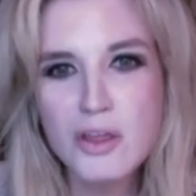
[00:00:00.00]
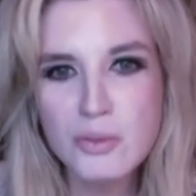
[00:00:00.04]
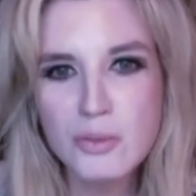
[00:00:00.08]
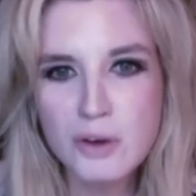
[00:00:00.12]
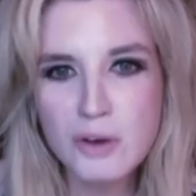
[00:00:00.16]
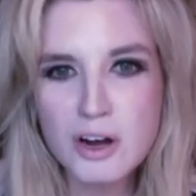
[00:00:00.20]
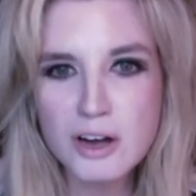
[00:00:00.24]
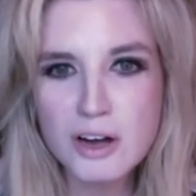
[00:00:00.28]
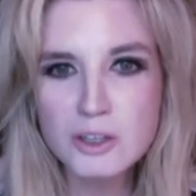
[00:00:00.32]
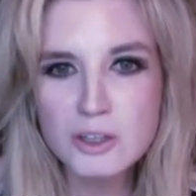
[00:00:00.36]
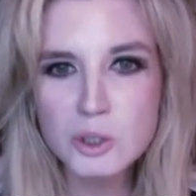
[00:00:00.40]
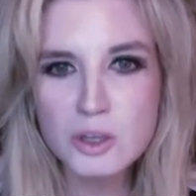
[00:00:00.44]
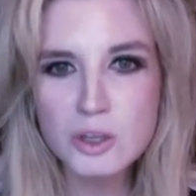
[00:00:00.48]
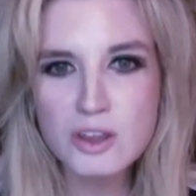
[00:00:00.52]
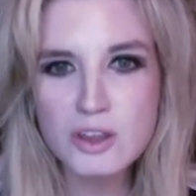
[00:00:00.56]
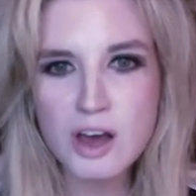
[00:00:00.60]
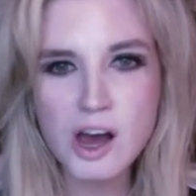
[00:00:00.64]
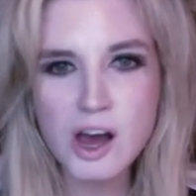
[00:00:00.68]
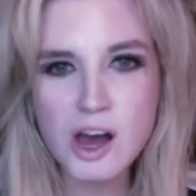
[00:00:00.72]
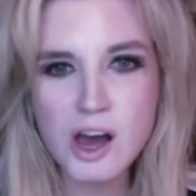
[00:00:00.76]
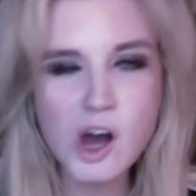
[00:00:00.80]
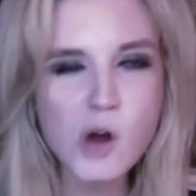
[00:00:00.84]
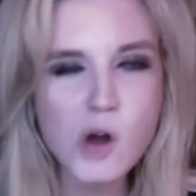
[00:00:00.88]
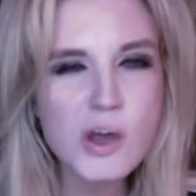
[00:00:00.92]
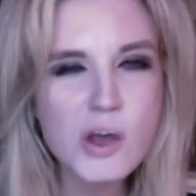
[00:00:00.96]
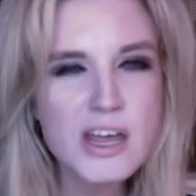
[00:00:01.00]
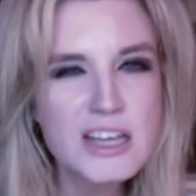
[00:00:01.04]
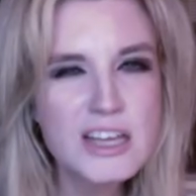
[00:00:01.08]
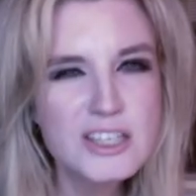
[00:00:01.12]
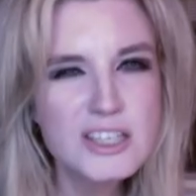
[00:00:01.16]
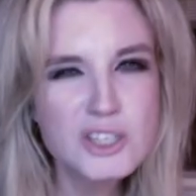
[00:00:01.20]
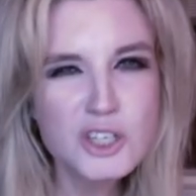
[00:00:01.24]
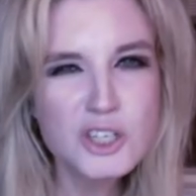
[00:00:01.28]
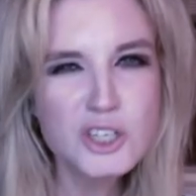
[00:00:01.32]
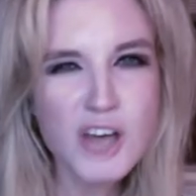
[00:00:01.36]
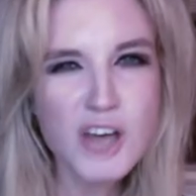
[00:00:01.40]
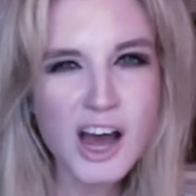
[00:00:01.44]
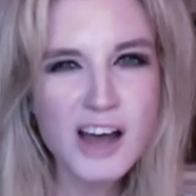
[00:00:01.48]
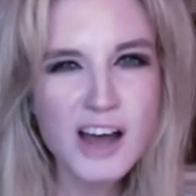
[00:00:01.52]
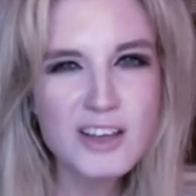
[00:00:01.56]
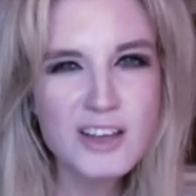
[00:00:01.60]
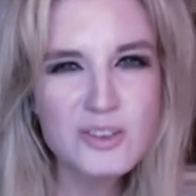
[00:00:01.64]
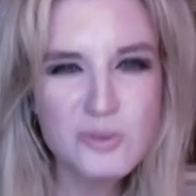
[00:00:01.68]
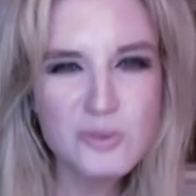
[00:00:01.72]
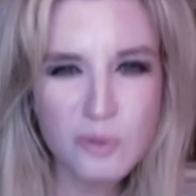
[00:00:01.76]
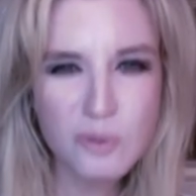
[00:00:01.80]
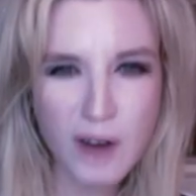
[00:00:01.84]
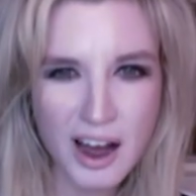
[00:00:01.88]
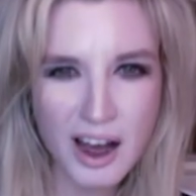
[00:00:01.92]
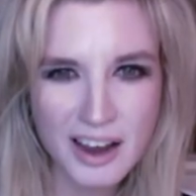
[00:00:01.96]
300, though, is
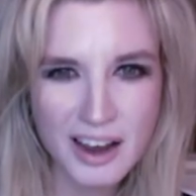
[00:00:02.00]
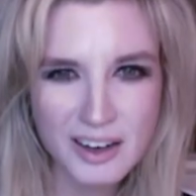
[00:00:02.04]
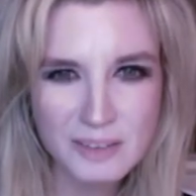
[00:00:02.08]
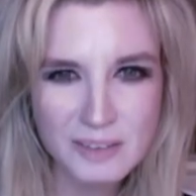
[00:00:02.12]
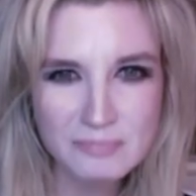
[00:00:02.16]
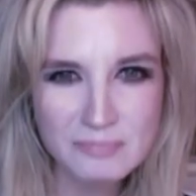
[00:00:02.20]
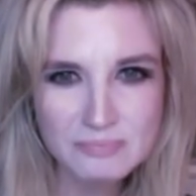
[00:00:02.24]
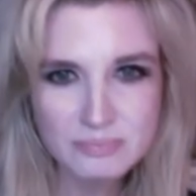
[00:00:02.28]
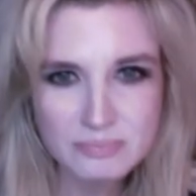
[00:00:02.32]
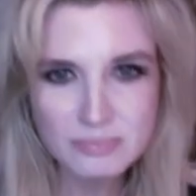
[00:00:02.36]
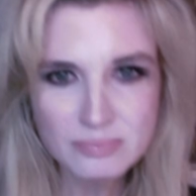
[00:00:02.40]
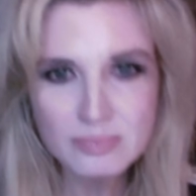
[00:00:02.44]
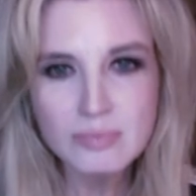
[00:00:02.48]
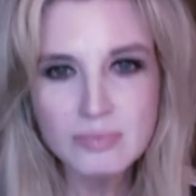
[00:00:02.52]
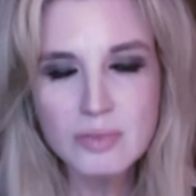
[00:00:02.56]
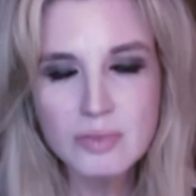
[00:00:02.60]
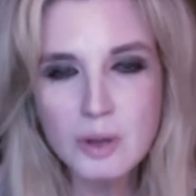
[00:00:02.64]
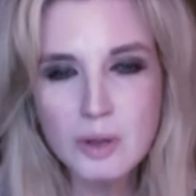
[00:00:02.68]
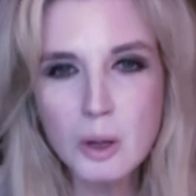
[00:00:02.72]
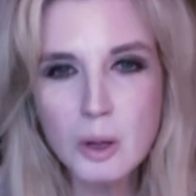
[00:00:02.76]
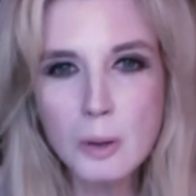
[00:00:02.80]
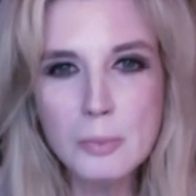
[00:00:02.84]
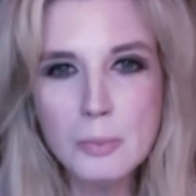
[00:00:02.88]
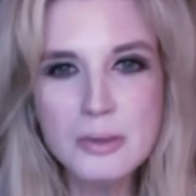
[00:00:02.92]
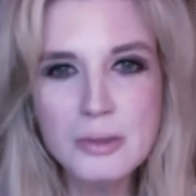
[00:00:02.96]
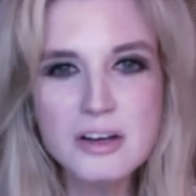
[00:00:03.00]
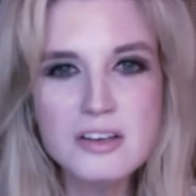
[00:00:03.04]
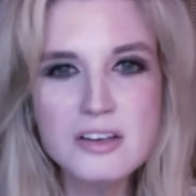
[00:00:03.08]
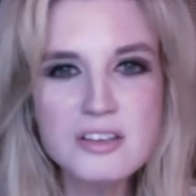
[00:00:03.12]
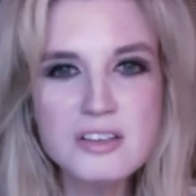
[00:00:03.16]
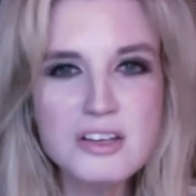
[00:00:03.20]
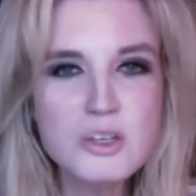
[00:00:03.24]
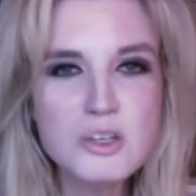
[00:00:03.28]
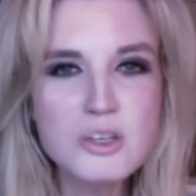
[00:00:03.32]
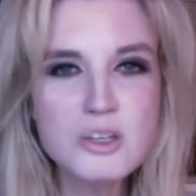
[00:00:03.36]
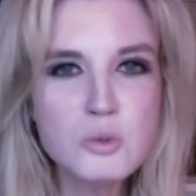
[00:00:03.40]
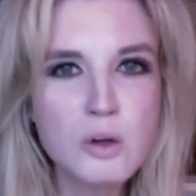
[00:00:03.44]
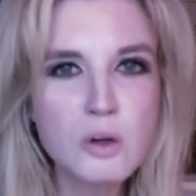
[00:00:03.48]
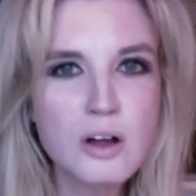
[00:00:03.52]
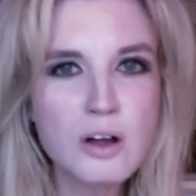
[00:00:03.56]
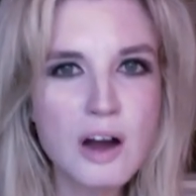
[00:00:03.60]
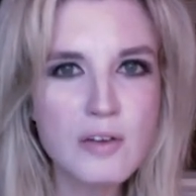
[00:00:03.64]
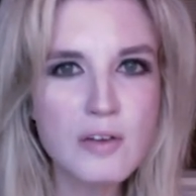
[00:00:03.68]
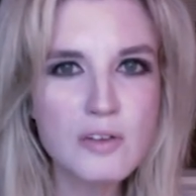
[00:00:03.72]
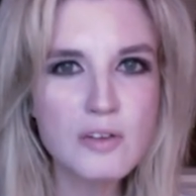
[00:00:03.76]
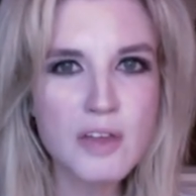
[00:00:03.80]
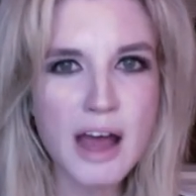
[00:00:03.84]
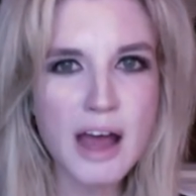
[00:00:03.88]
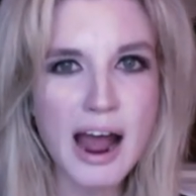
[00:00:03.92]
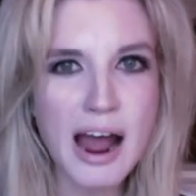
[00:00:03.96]
just right, because this will
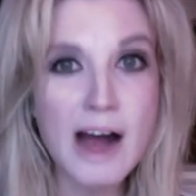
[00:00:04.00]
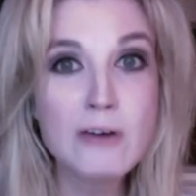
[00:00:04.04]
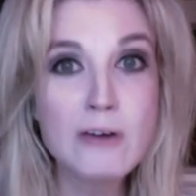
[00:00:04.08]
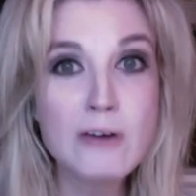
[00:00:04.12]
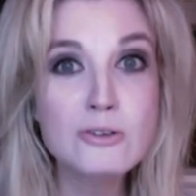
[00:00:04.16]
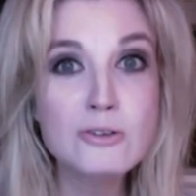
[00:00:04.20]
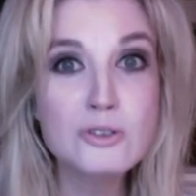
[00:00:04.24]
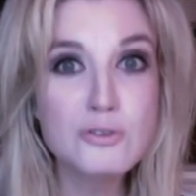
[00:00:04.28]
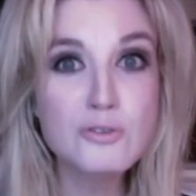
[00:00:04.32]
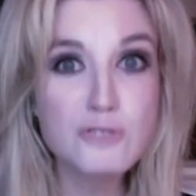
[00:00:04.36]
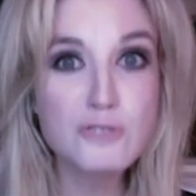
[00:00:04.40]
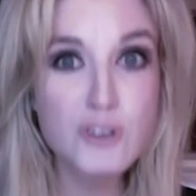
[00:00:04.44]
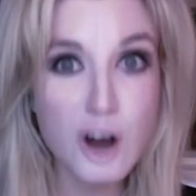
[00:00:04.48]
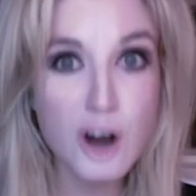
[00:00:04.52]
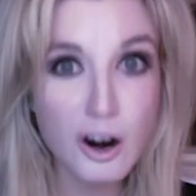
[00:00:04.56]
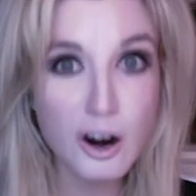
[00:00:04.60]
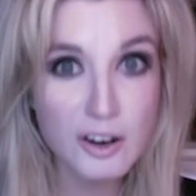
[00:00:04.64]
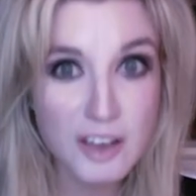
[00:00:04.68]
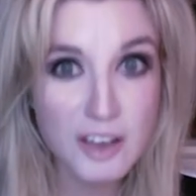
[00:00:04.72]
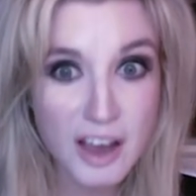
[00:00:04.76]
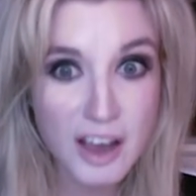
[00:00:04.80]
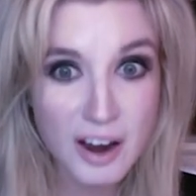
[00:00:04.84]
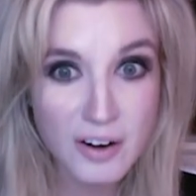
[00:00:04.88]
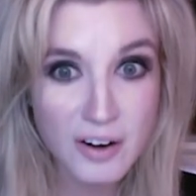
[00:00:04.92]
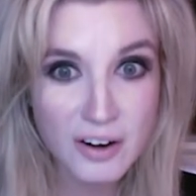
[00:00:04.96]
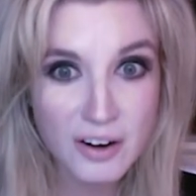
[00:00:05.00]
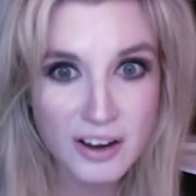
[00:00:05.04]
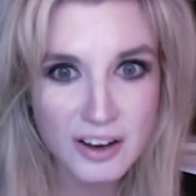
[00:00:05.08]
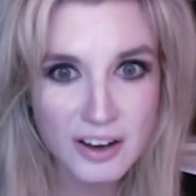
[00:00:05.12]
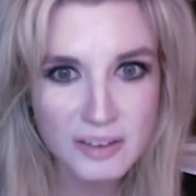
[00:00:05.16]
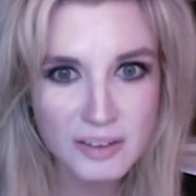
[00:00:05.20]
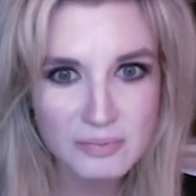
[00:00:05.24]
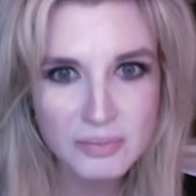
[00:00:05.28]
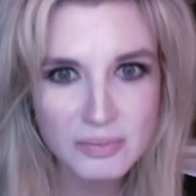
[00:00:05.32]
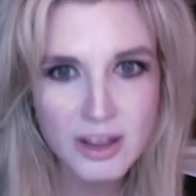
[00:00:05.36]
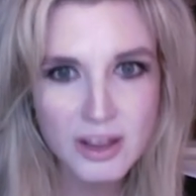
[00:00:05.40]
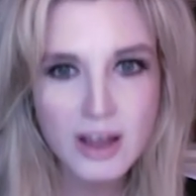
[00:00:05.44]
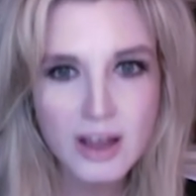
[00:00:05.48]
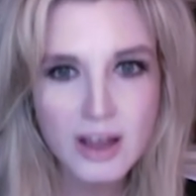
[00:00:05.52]
cover the House of Targaryen,